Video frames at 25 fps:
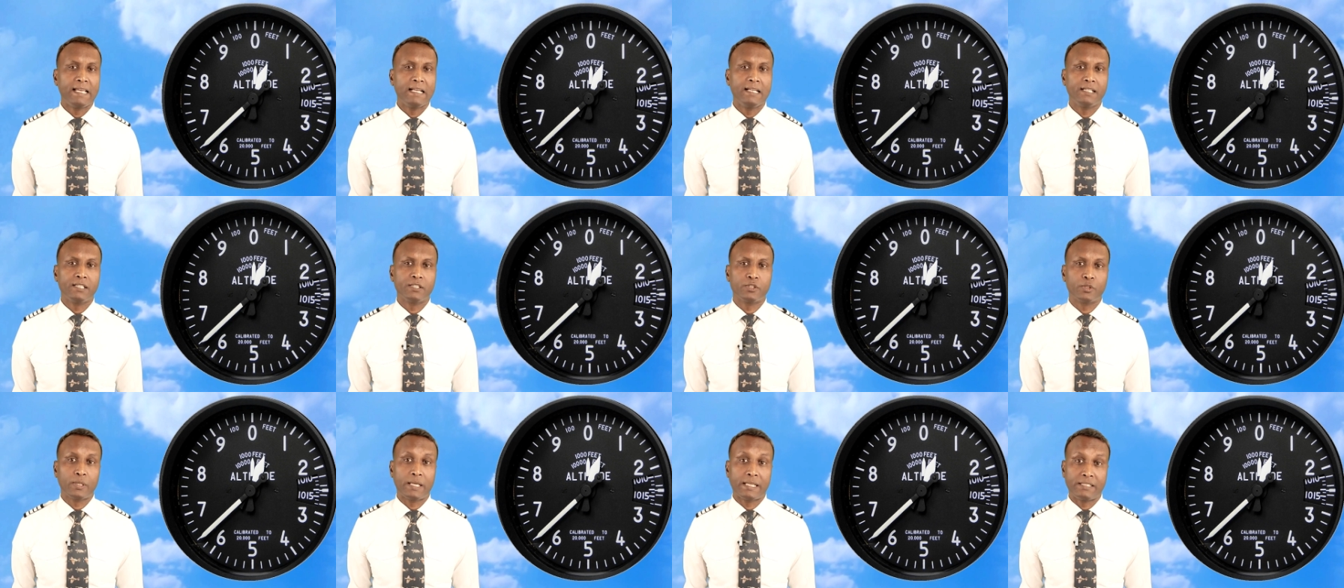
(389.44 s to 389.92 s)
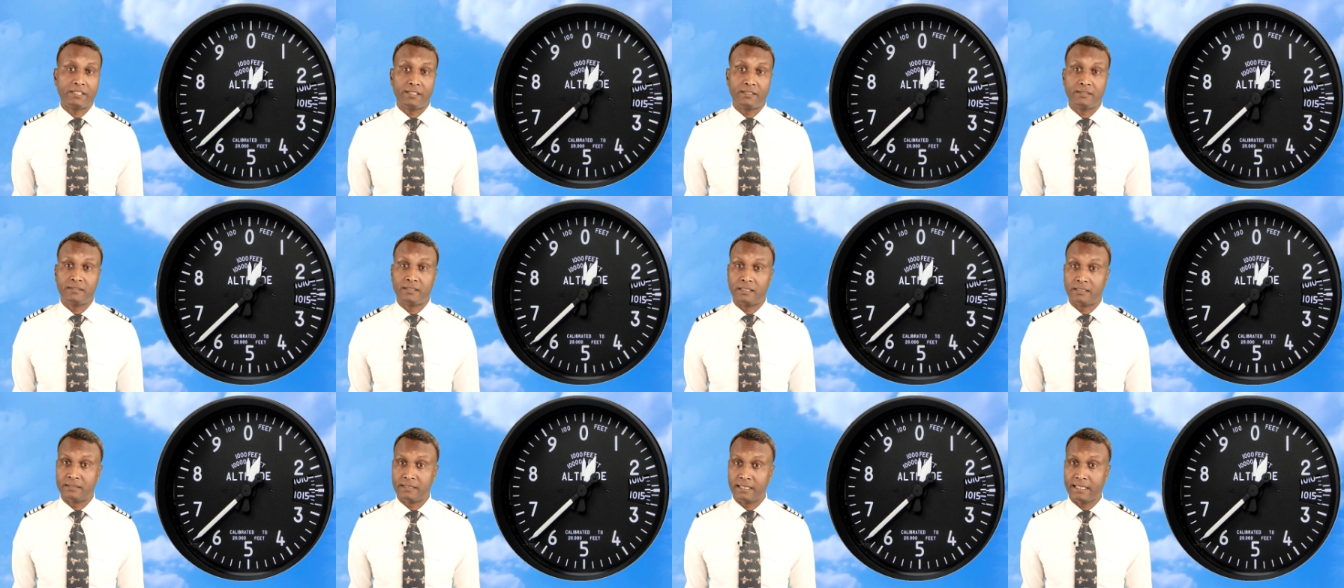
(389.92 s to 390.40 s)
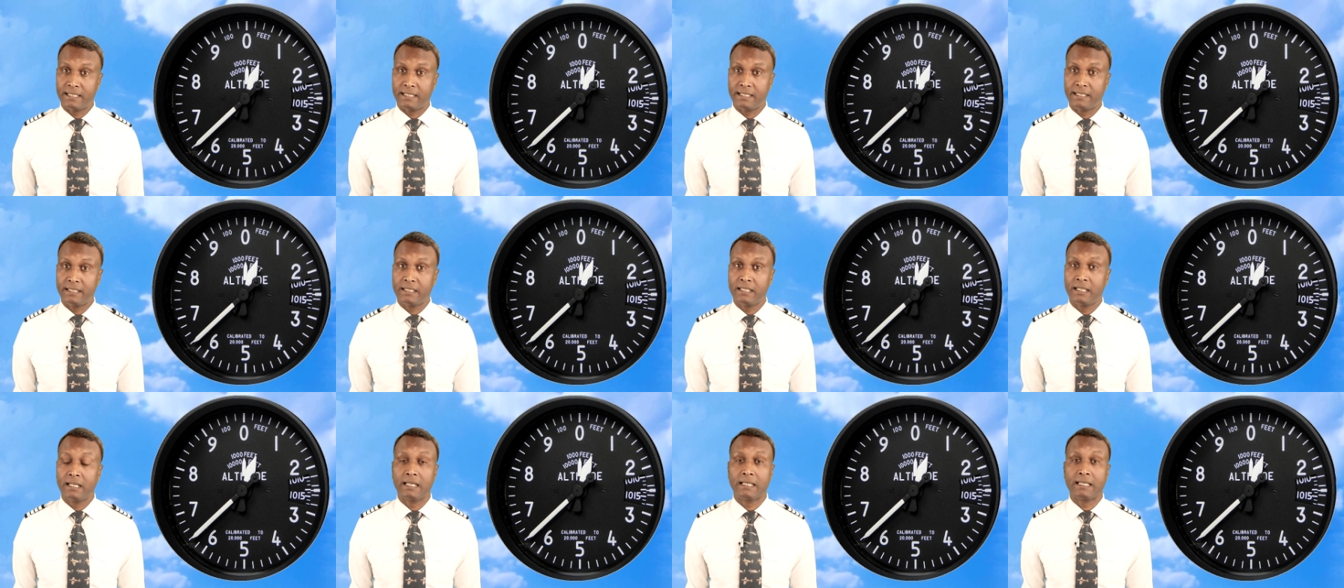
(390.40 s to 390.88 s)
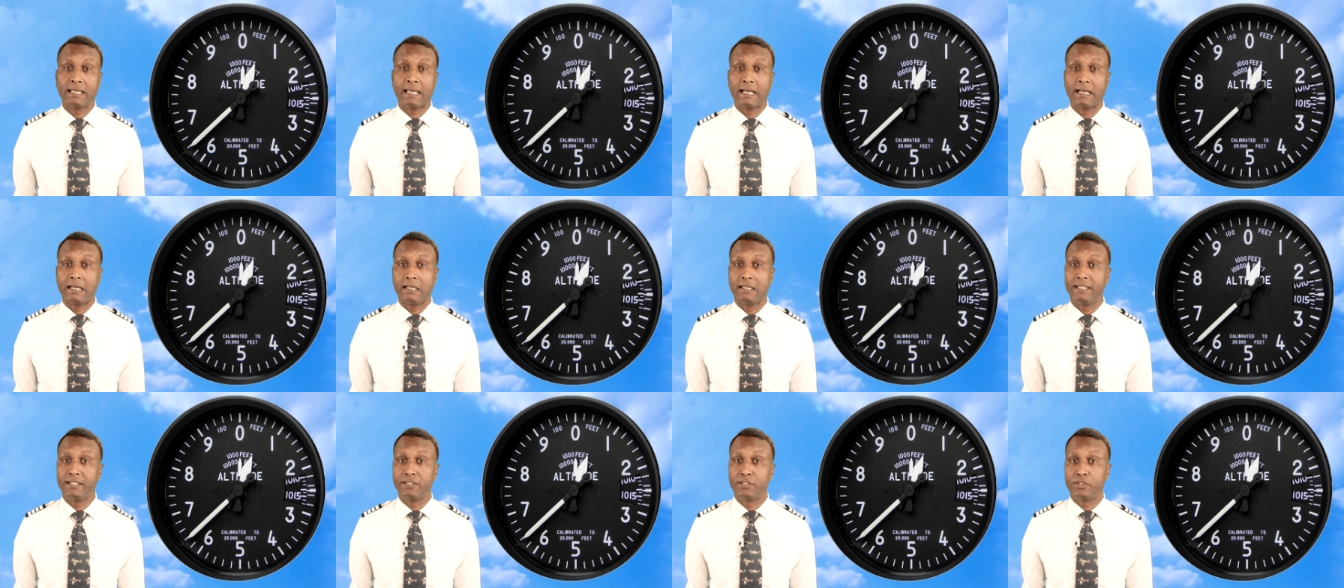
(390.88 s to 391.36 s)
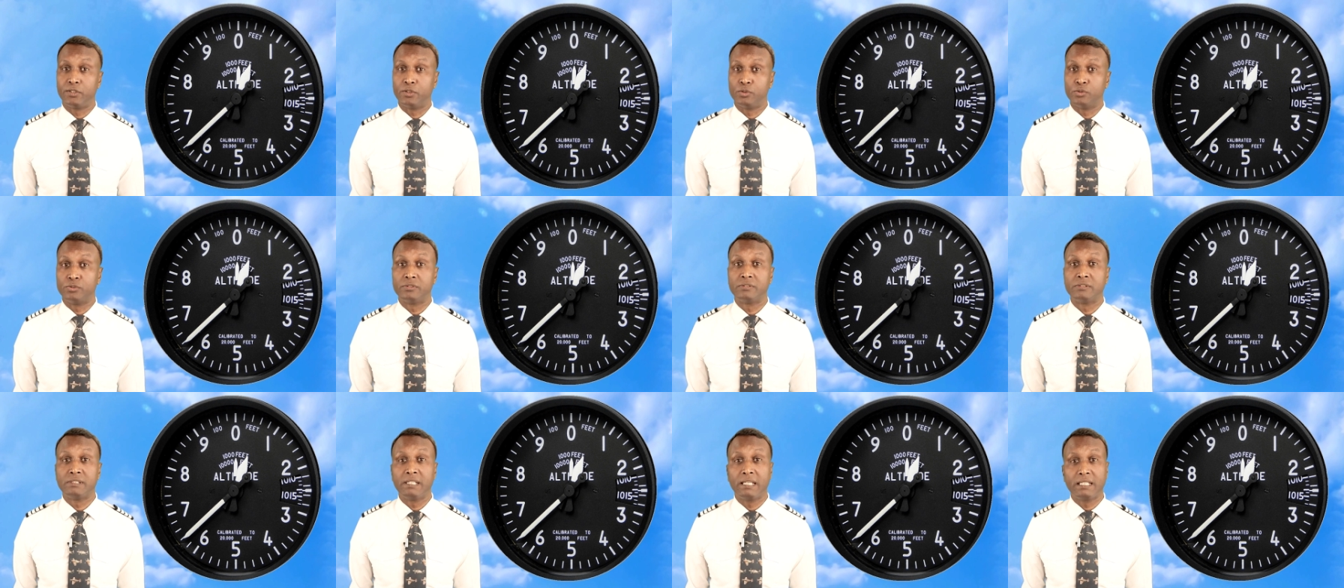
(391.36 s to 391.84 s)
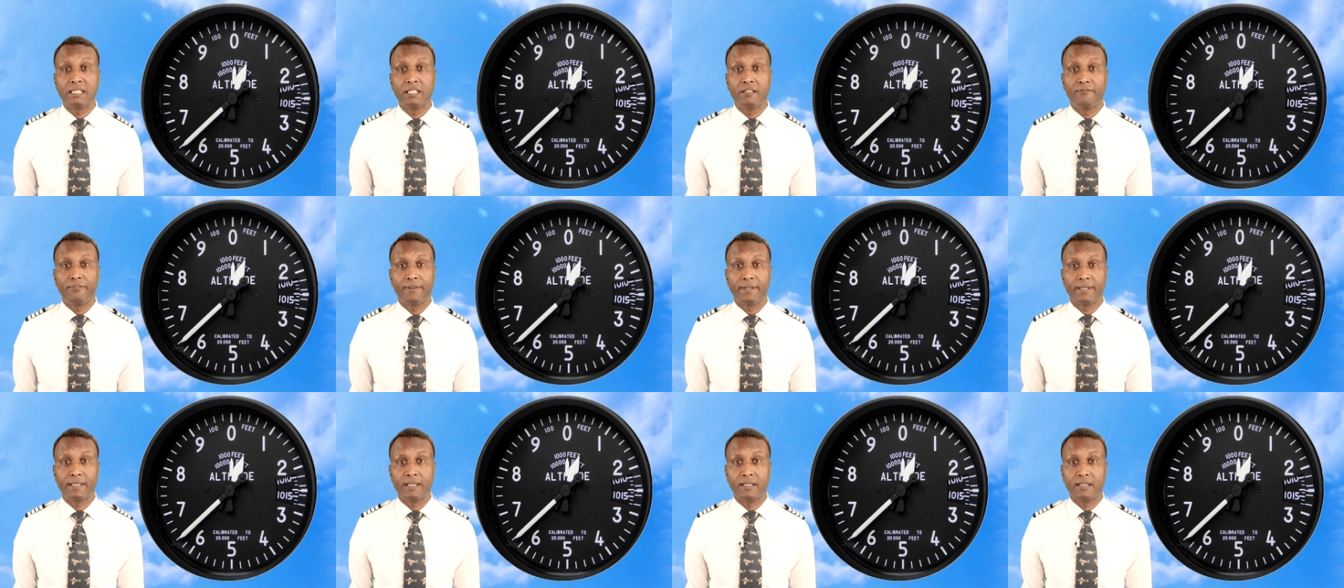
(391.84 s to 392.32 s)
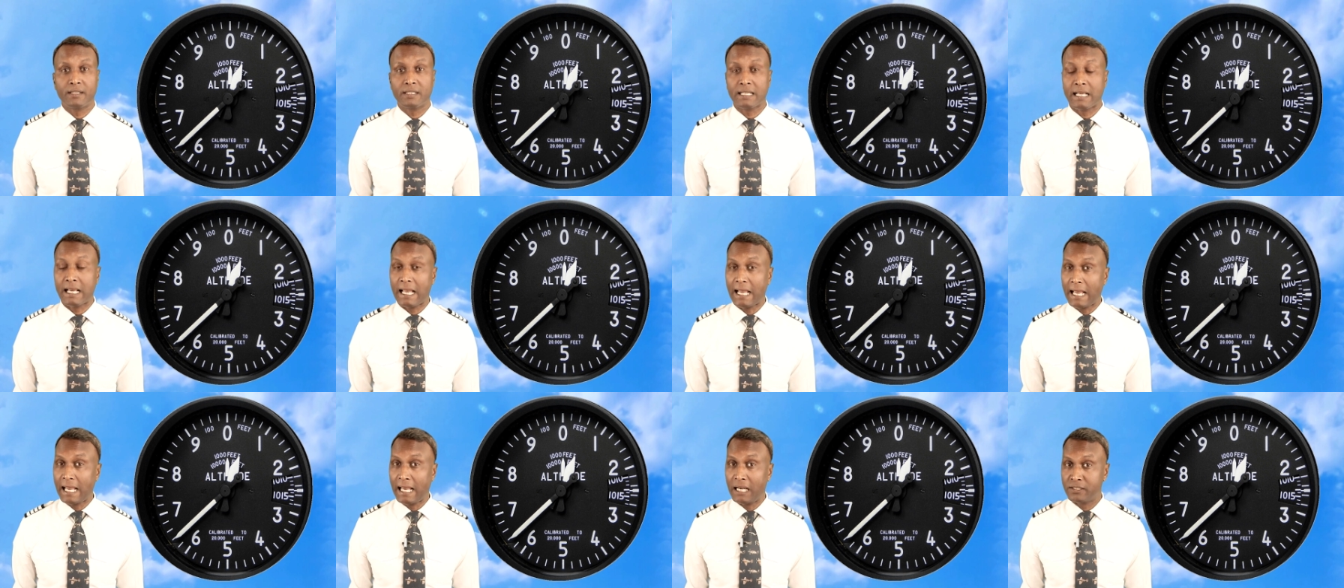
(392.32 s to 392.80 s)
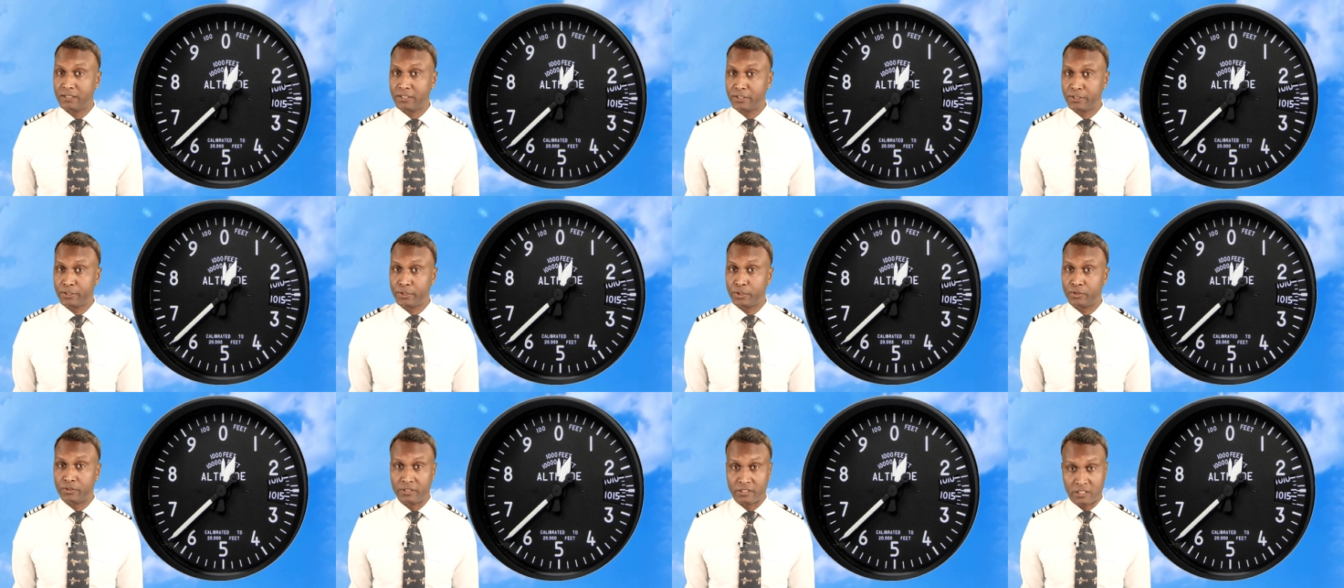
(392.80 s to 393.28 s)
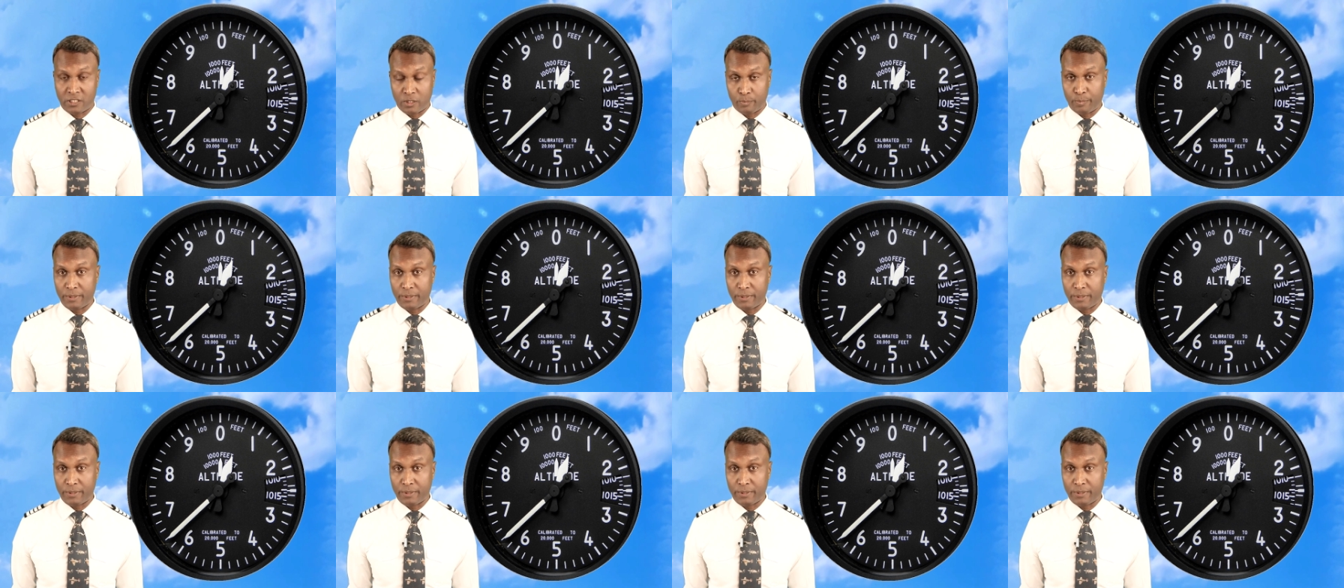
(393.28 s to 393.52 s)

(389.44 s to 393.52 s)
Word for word: Failing to adjust the setting can lead to significant altitude